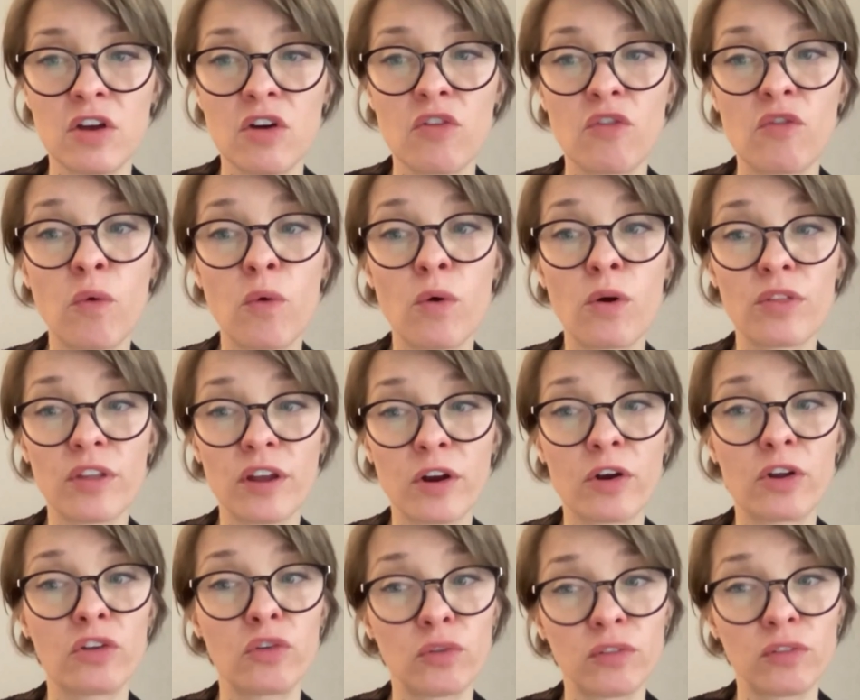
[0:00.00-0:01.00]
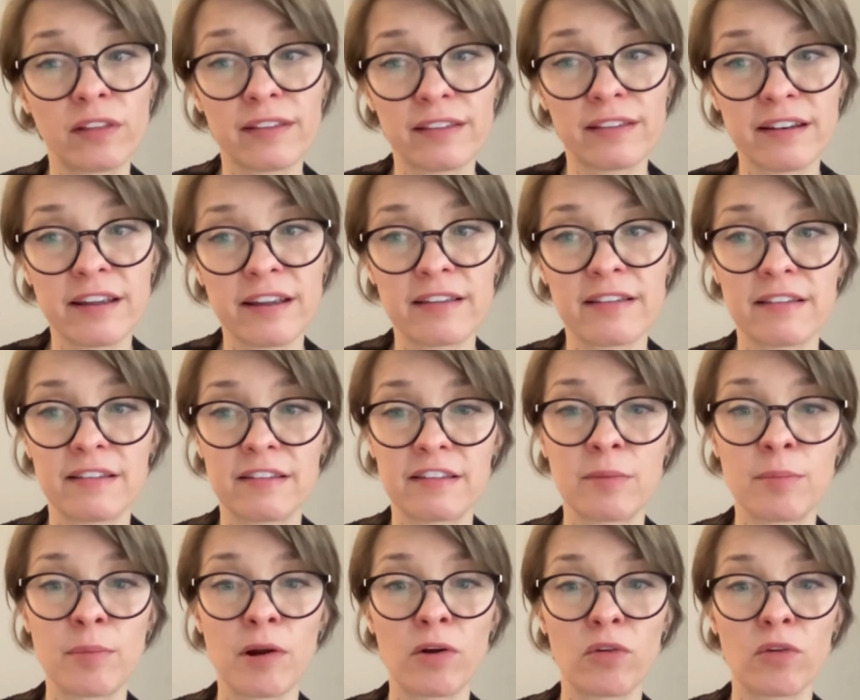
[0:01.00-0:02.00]
for their uselessness, to
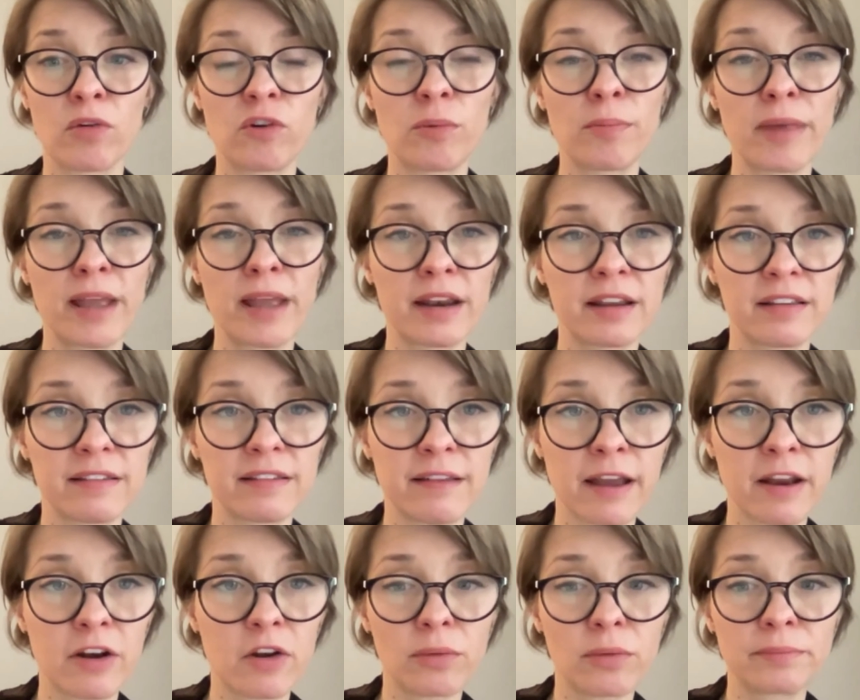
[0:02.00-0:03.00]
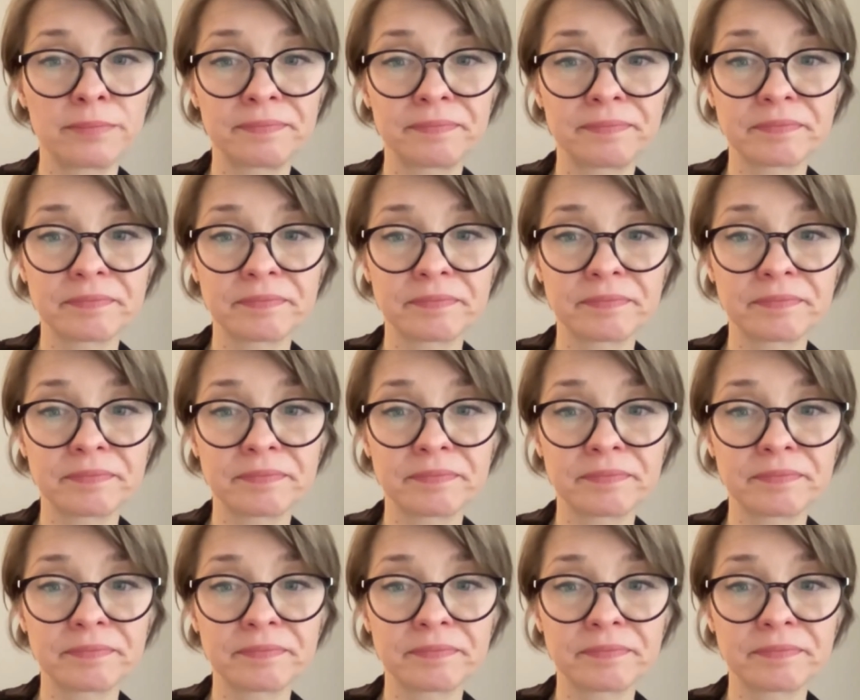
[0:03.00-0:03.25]
borrow from Manning's title.